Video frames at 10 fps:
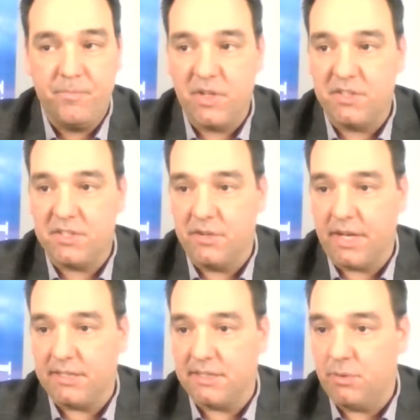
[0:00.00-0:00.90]
Good to see
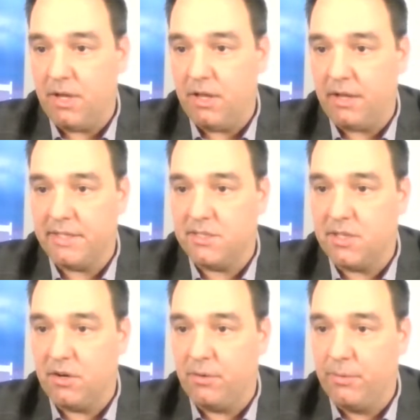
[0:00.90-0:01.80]
you guys as well. I'll get
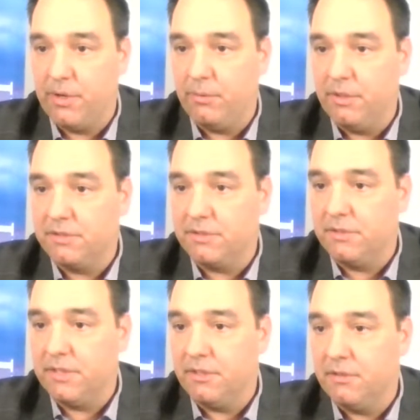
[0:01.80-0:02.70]
started real
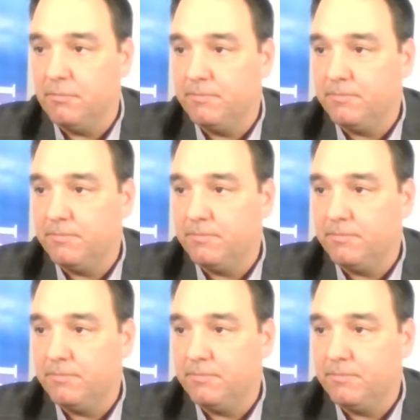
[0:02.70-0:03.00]
soon here.